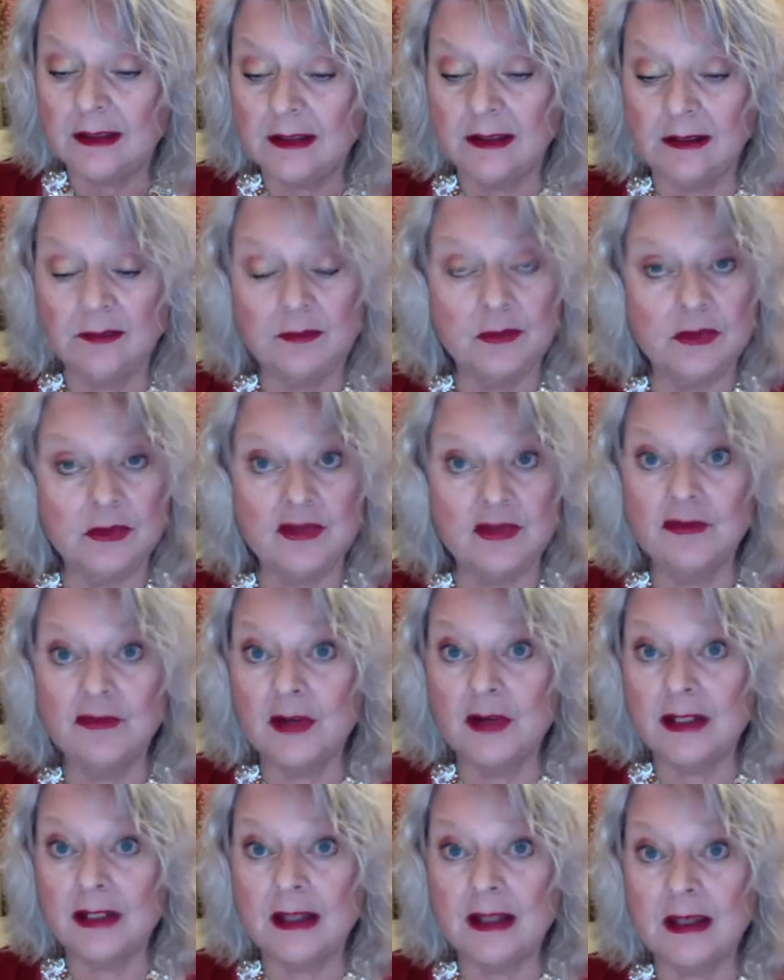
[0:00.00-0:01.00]
It was
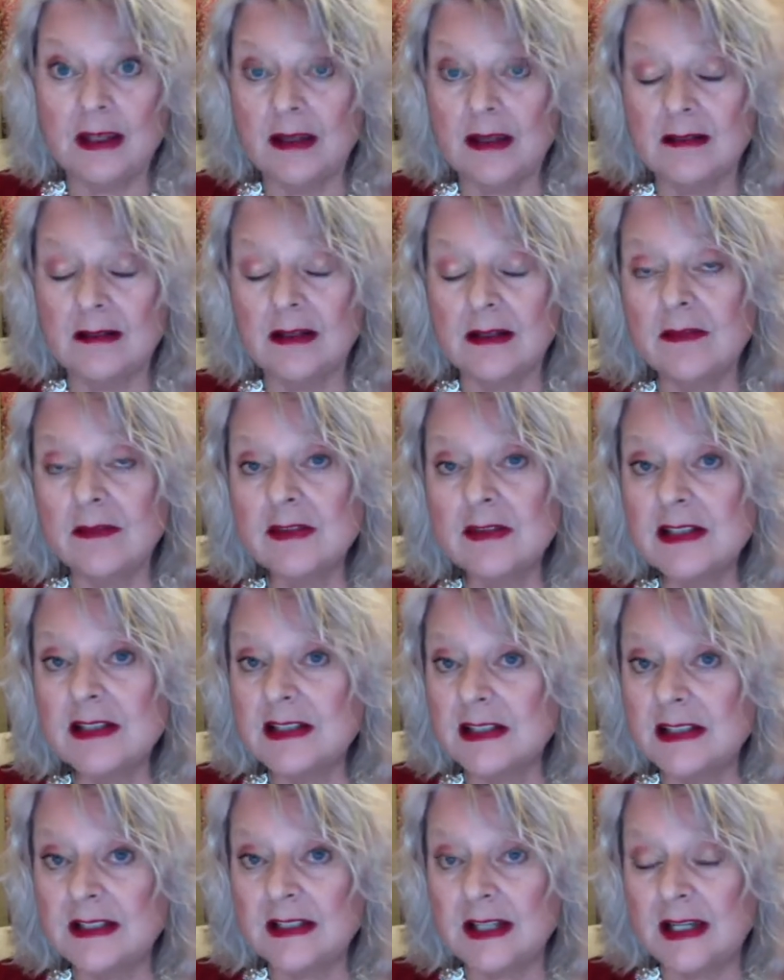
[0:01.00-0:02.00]
great. I had never
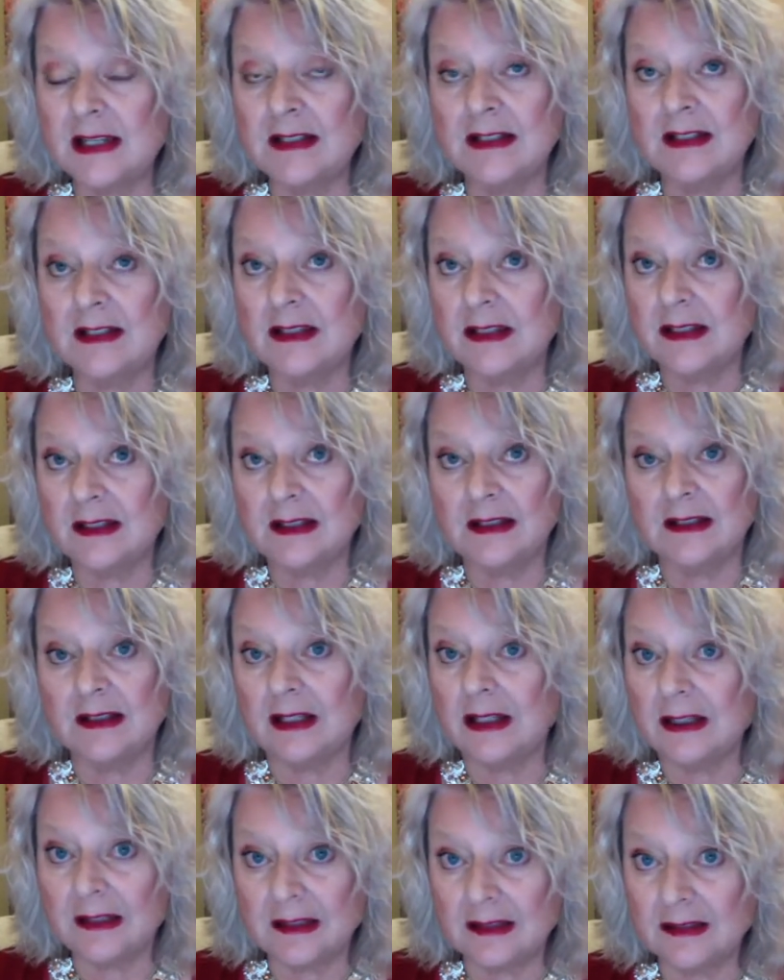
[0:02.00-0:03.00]
seen anything
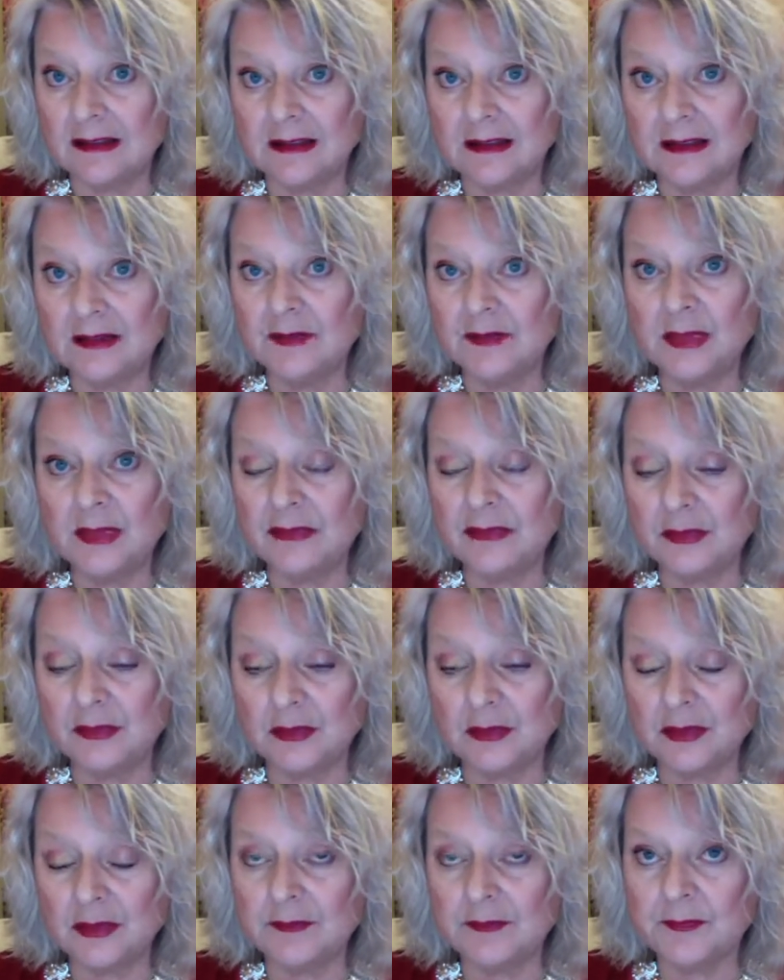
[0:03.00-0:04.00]
like it
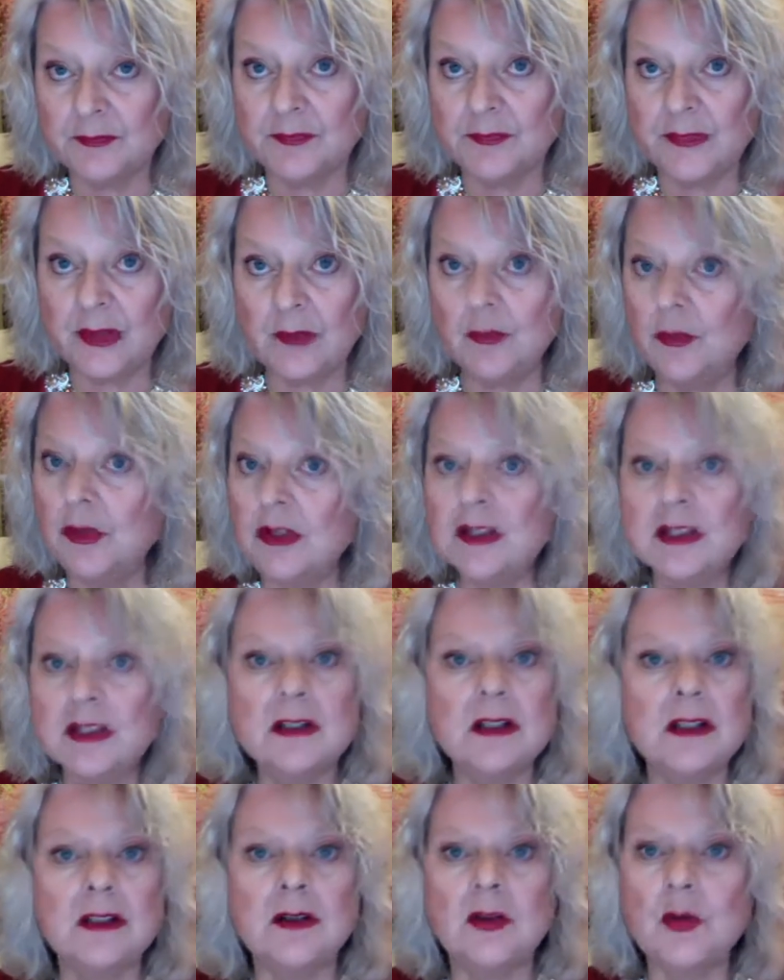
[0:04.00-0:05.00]
before. It
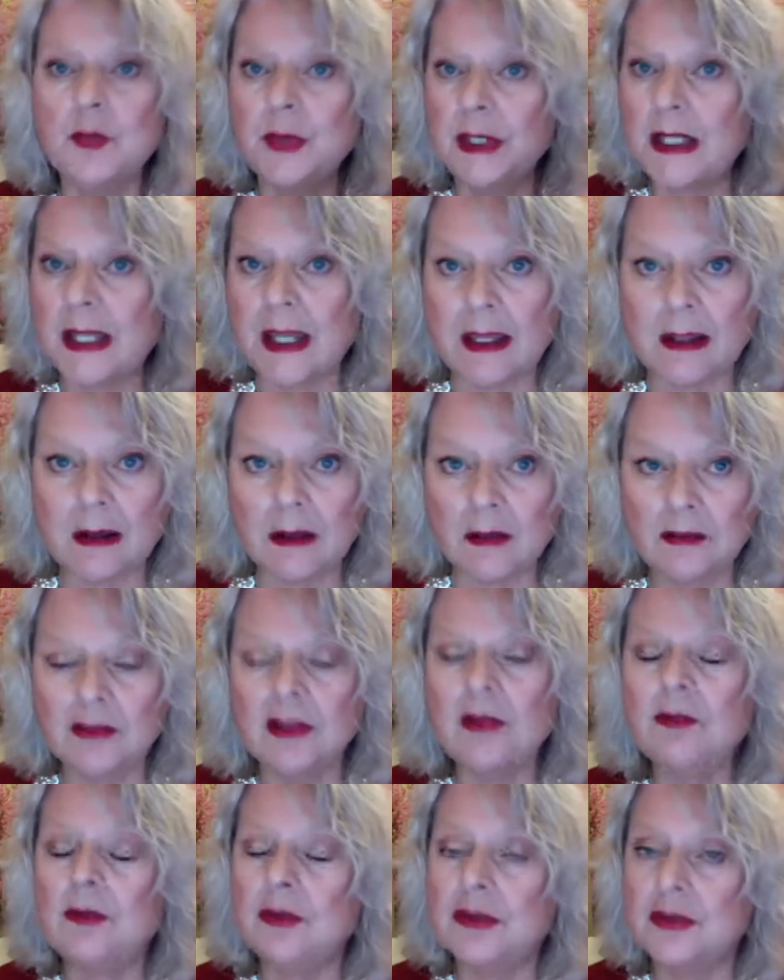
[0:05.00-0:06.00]
wasn't an open house.
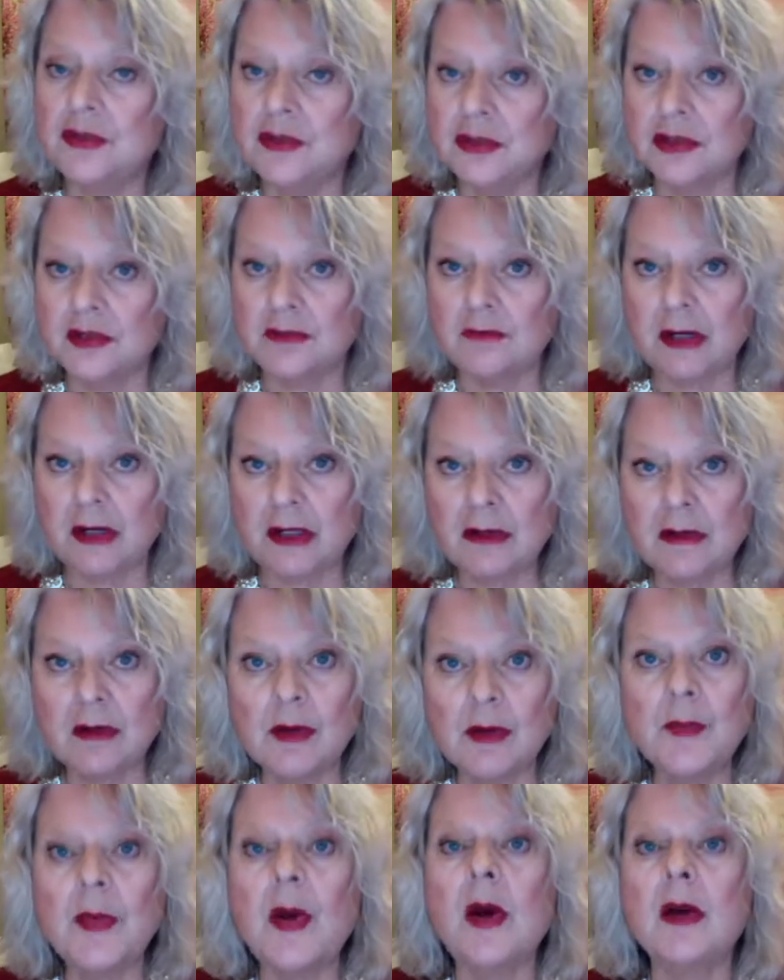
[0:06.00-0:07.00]
It was just a
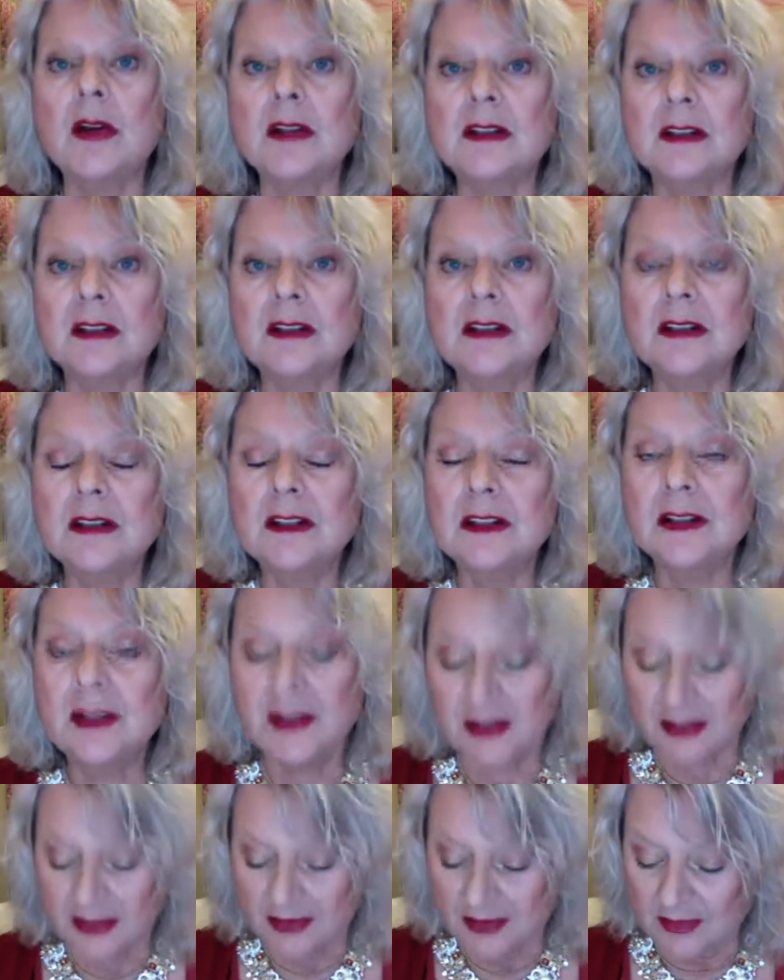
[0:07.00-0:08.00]
regular party
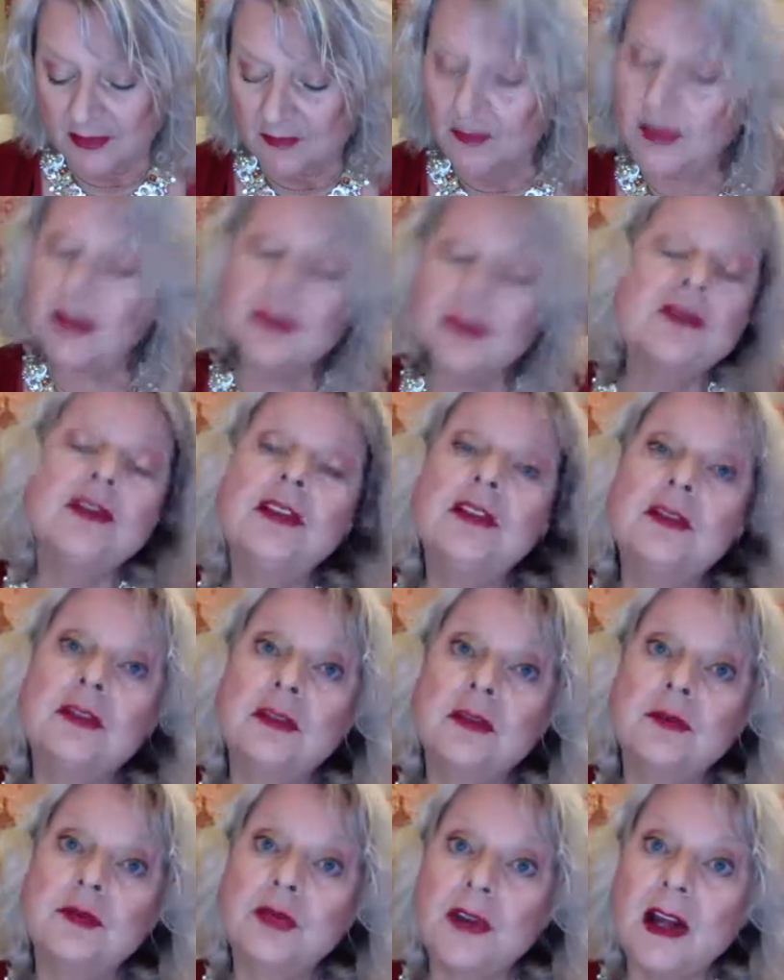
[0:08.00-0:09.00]
where she
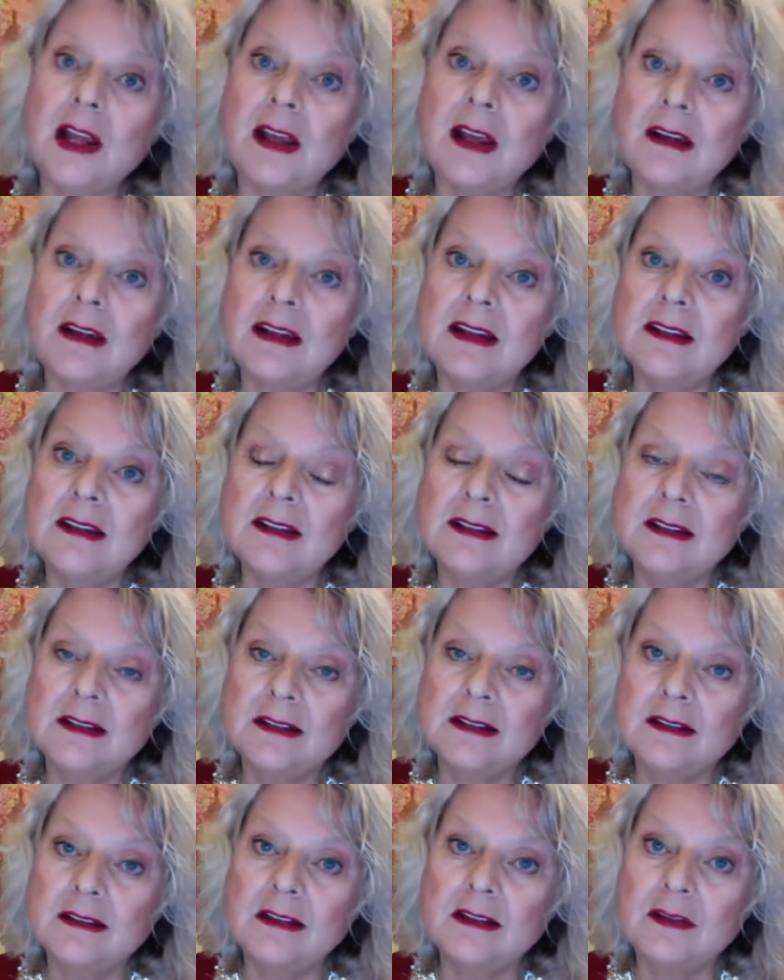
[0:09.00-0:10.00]
took pride
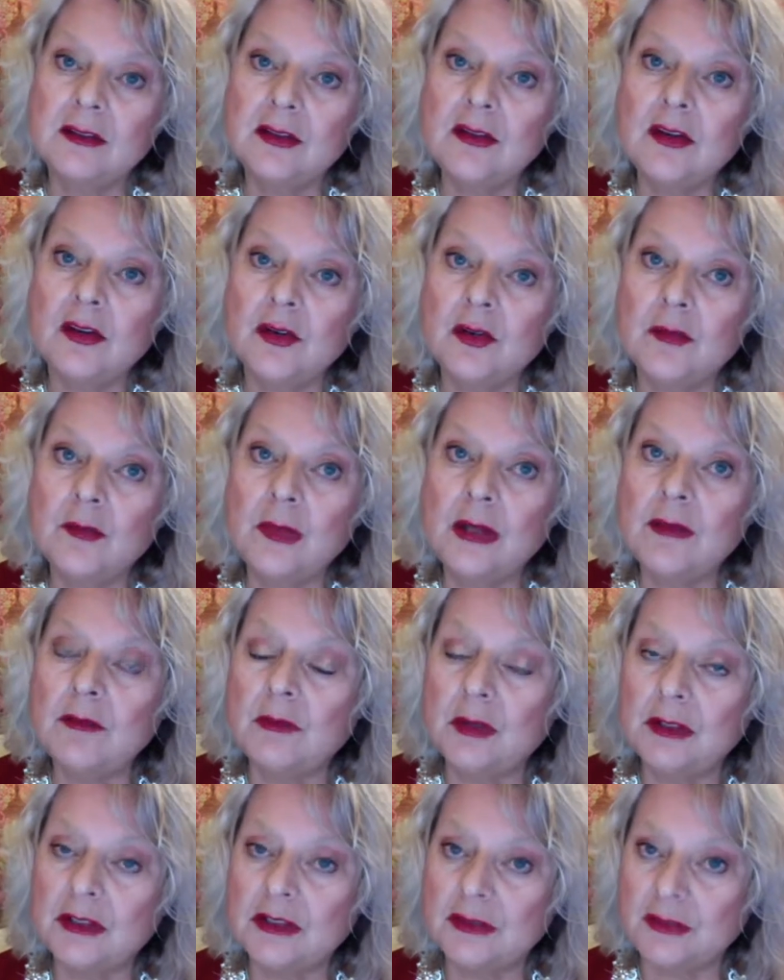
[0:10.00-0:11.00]
of her home and
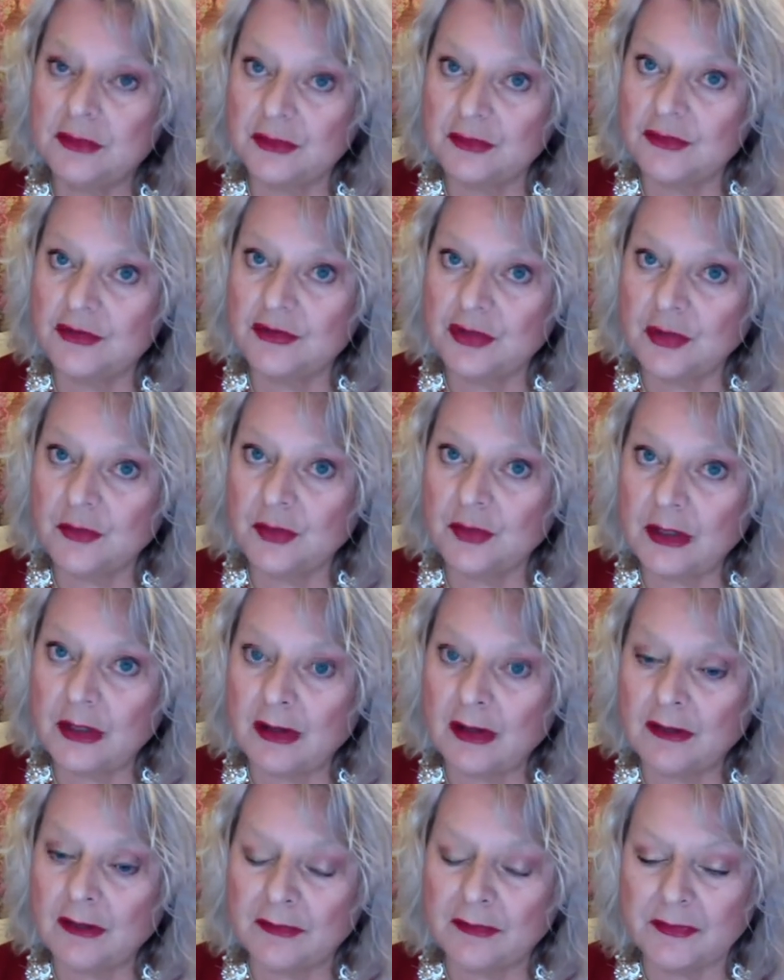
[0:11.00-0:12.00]
wanted to show it
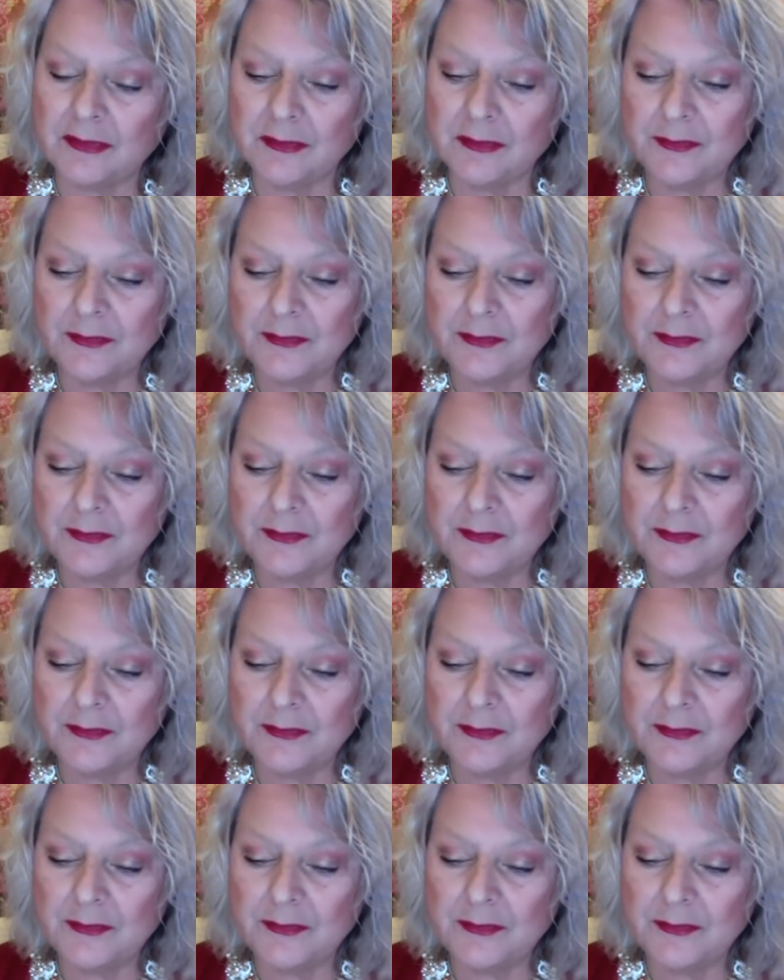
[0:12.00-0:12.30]
off